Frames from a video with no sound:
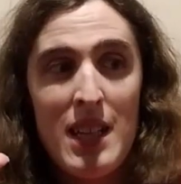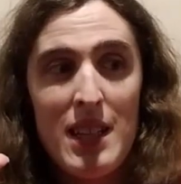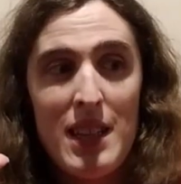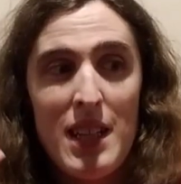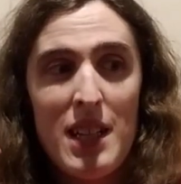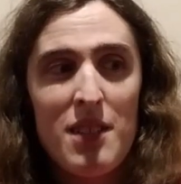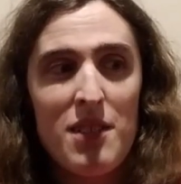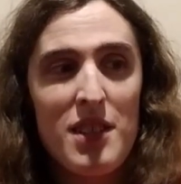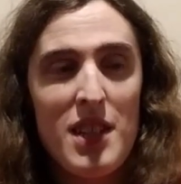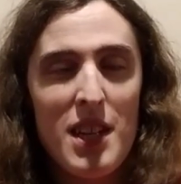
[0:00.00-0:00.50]

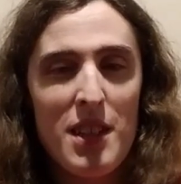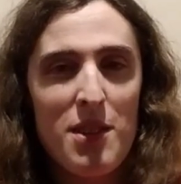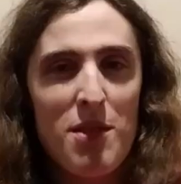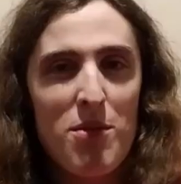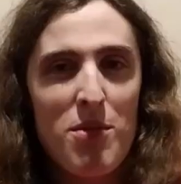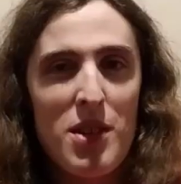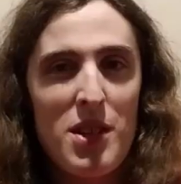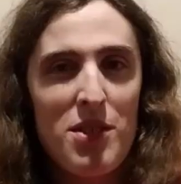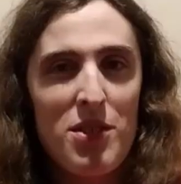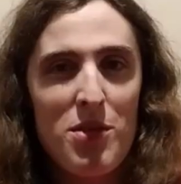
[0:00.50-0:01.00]
That is not the
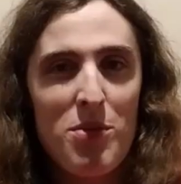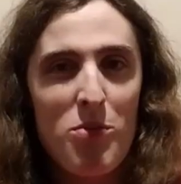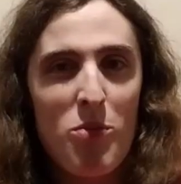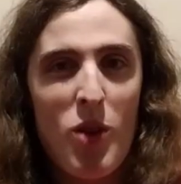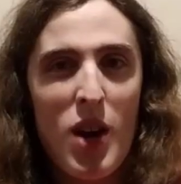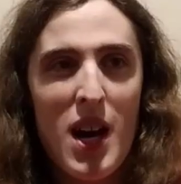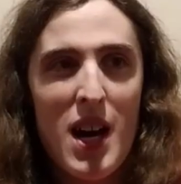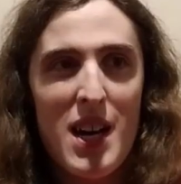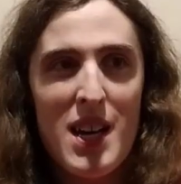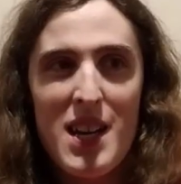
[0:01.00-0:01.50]
reason
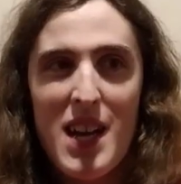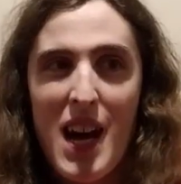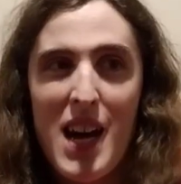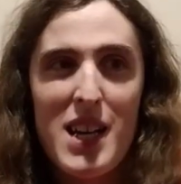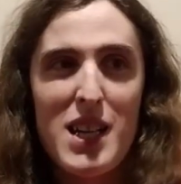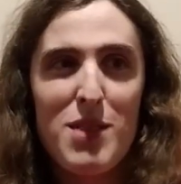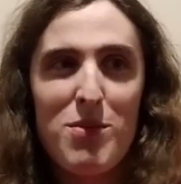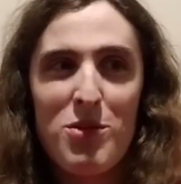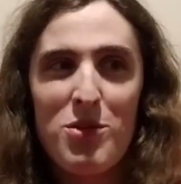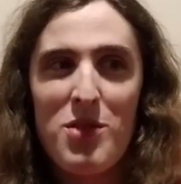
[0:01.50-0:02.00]
why
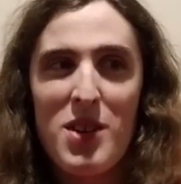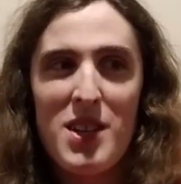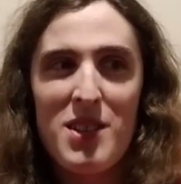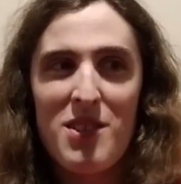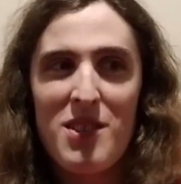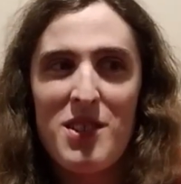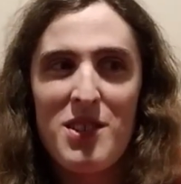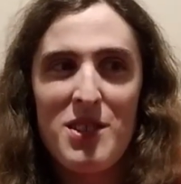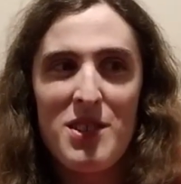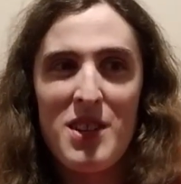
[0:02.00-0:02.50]
I am
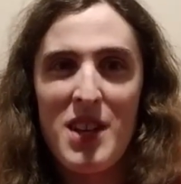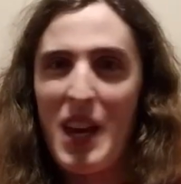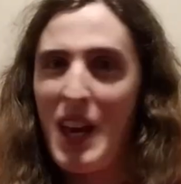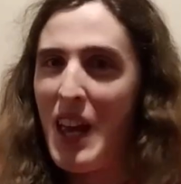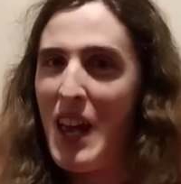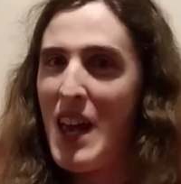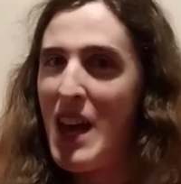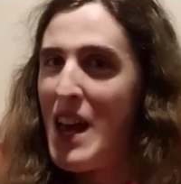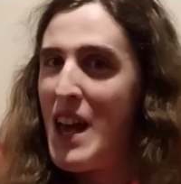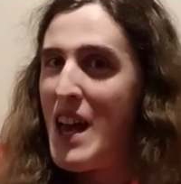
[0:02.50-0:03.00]
transitioning.
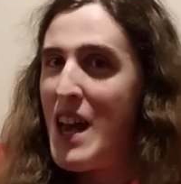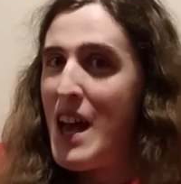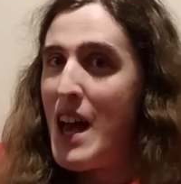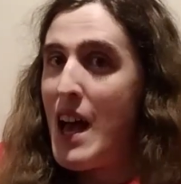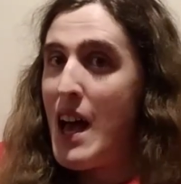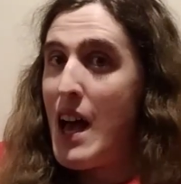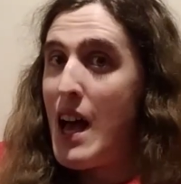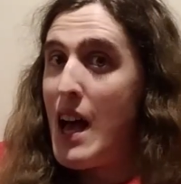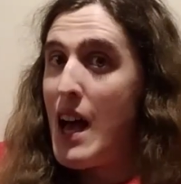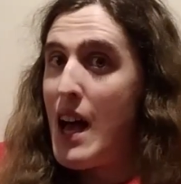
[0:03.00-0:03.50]

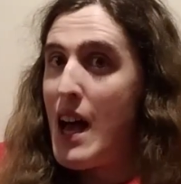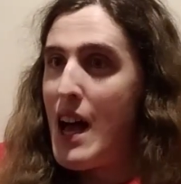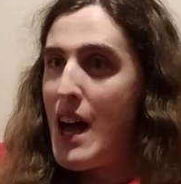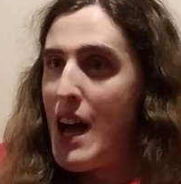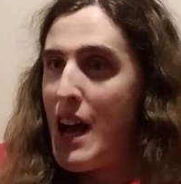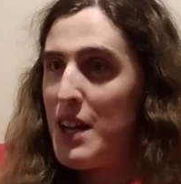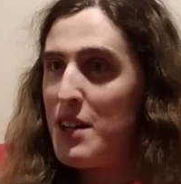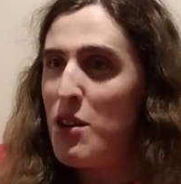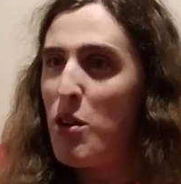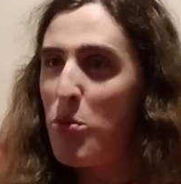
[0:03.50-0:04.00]

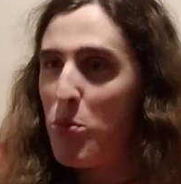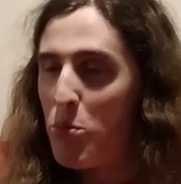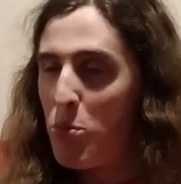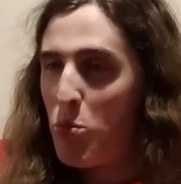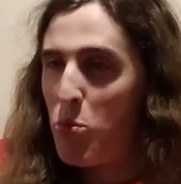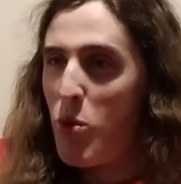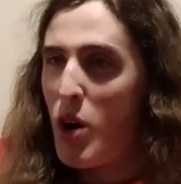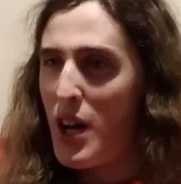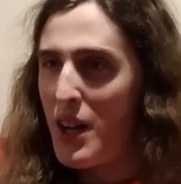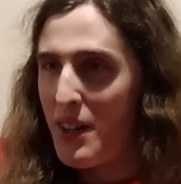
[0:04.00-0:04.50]
I don't
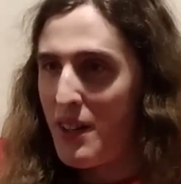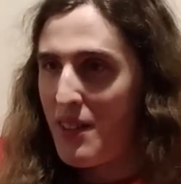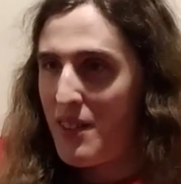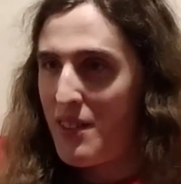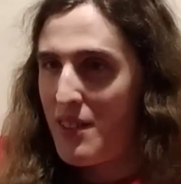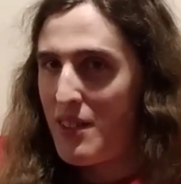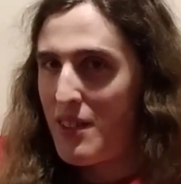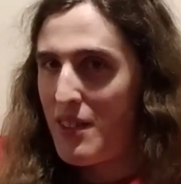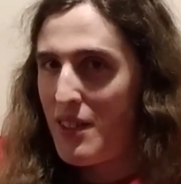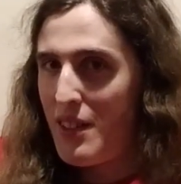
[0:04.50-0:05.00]
want
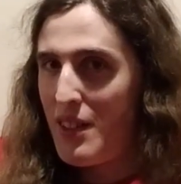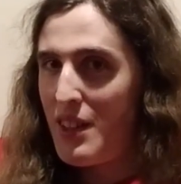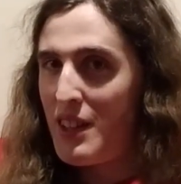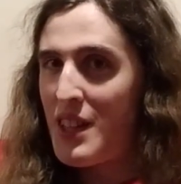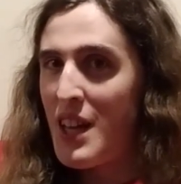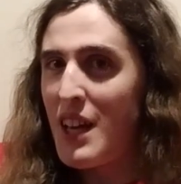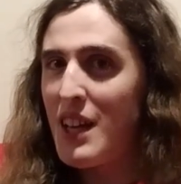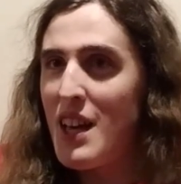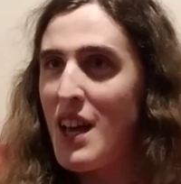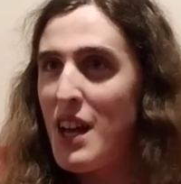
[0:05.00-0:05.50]

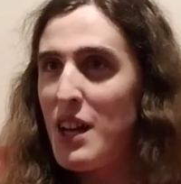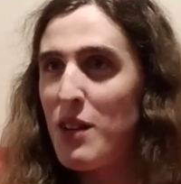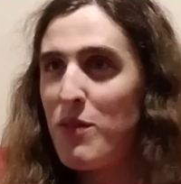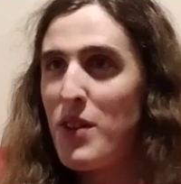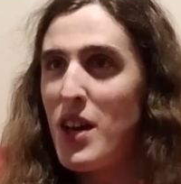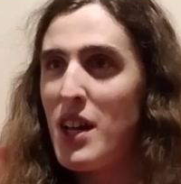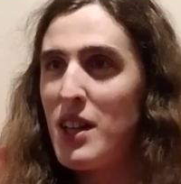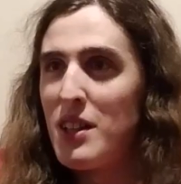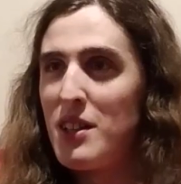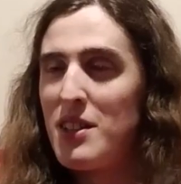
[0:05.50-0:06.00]
that kind of
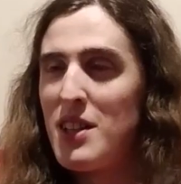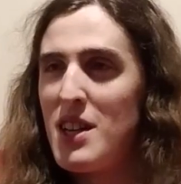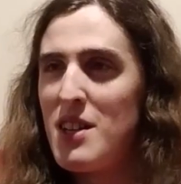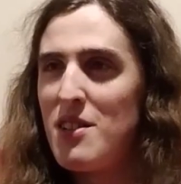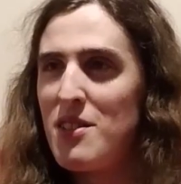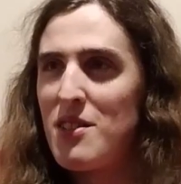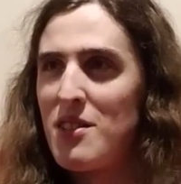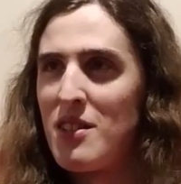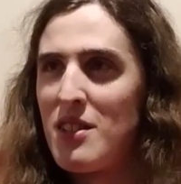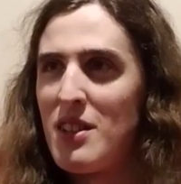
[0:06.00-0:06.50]

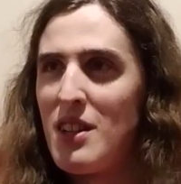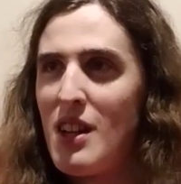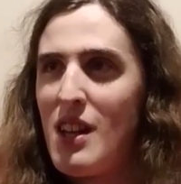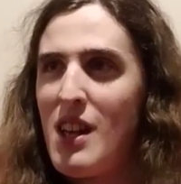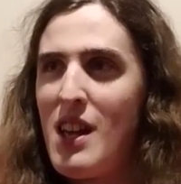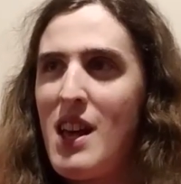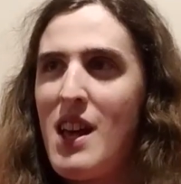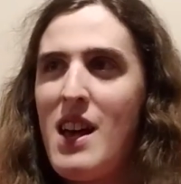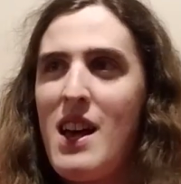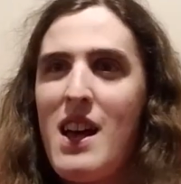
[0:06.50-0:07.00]
validation.
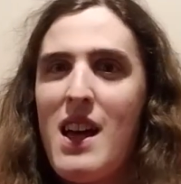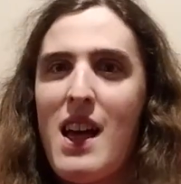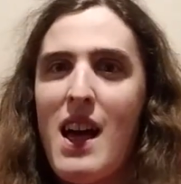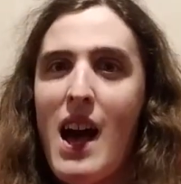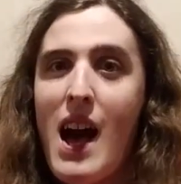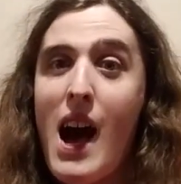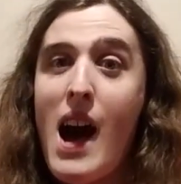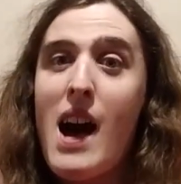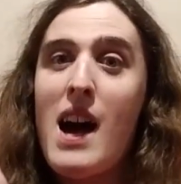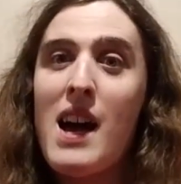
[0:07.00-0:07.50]

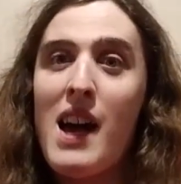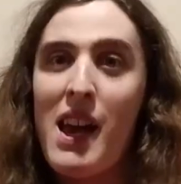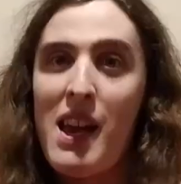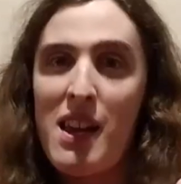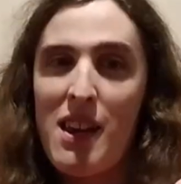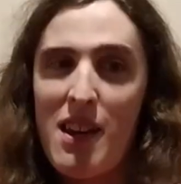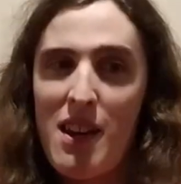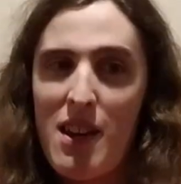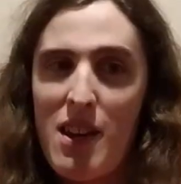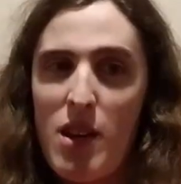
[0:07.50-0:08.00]

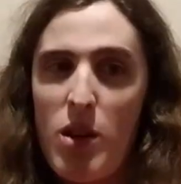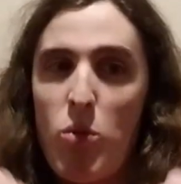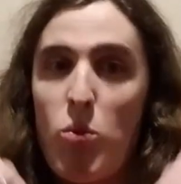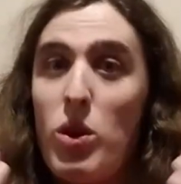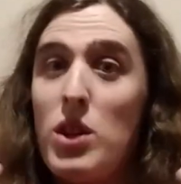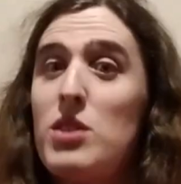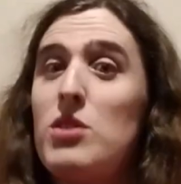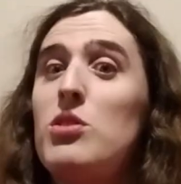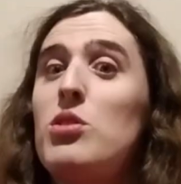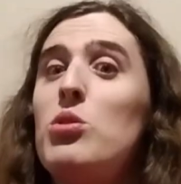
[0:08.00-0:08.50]
I
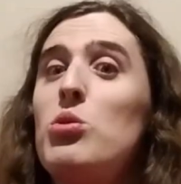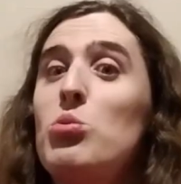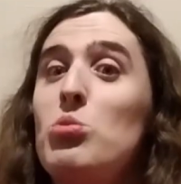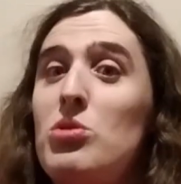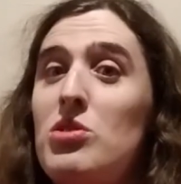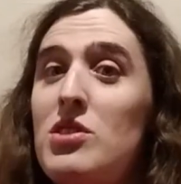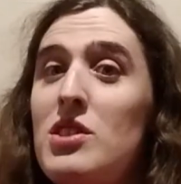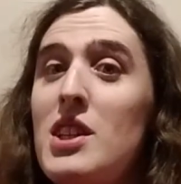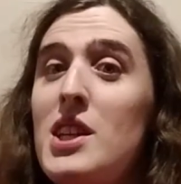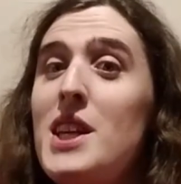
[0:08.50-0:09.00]
want to
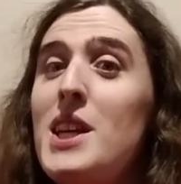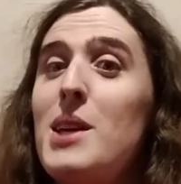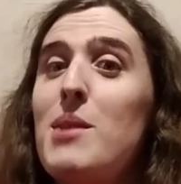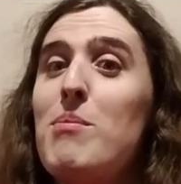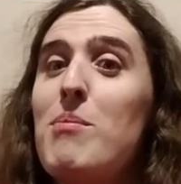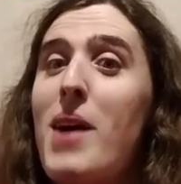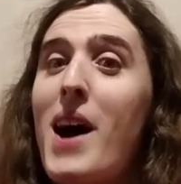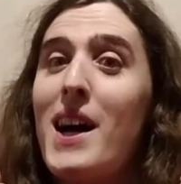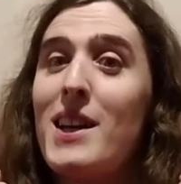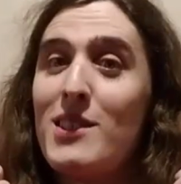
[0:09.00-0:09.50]
see
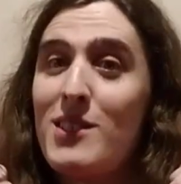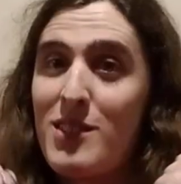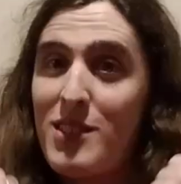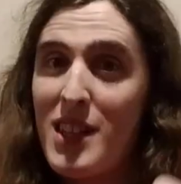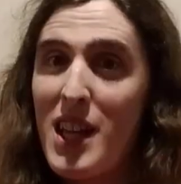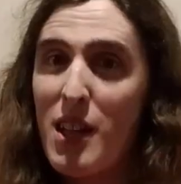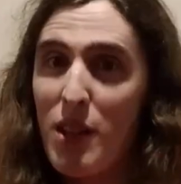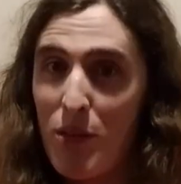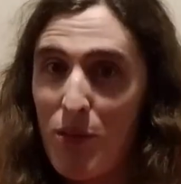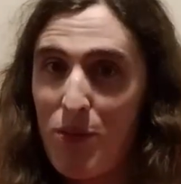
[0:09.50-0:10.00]

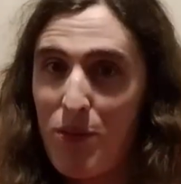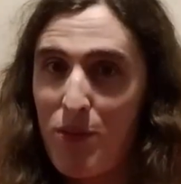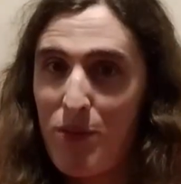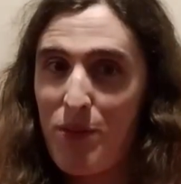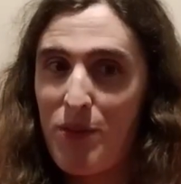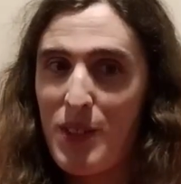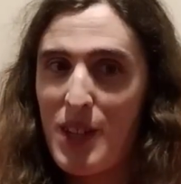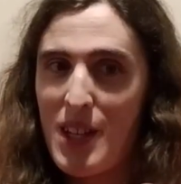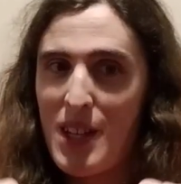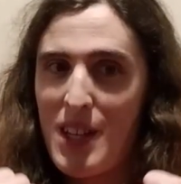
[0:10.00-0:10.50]
myself
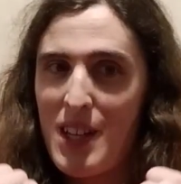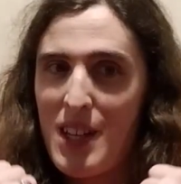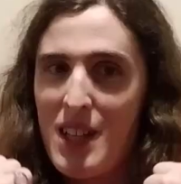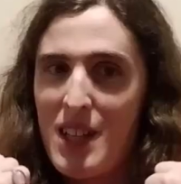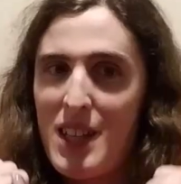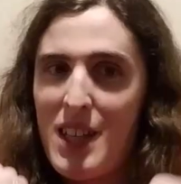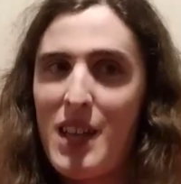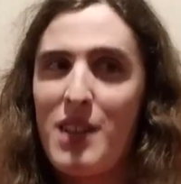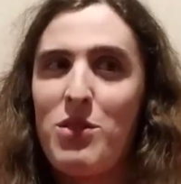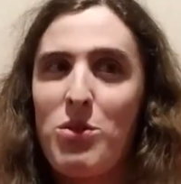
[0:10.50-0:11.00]

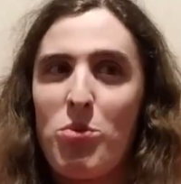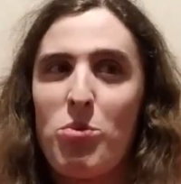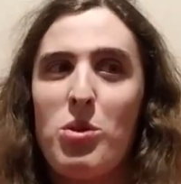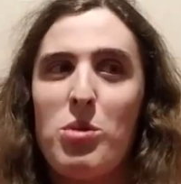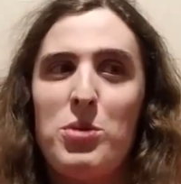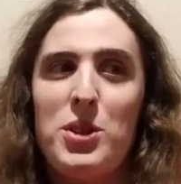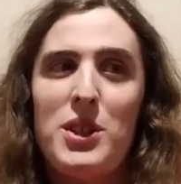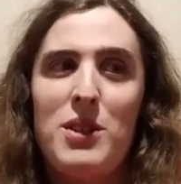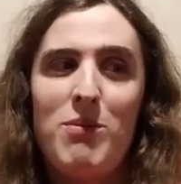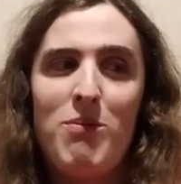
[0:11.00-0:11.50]
as a
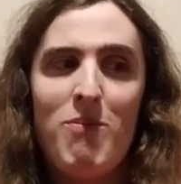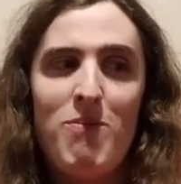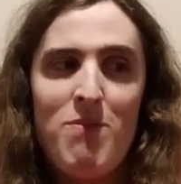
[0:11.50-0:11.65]
woman.